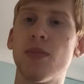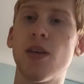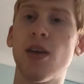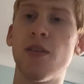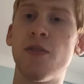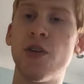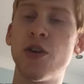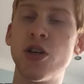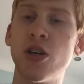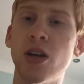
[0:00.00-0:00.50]

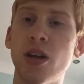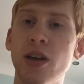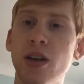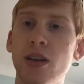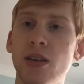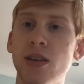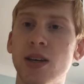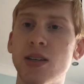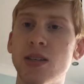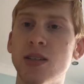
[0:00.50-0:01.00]

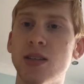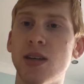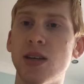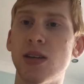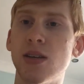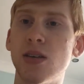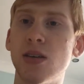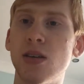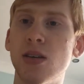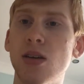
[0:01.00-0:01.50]
officially tested
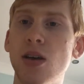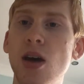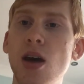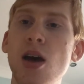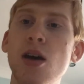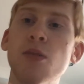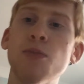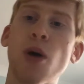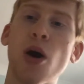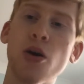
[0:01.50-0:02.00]

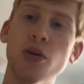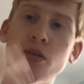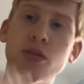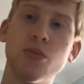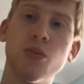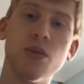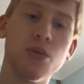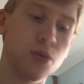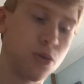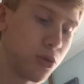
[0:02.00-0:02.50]
post
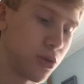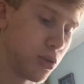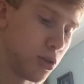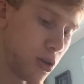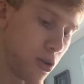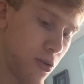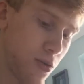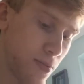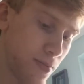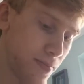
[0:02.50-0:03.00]
World War
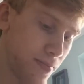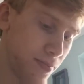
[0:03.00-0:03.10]
II,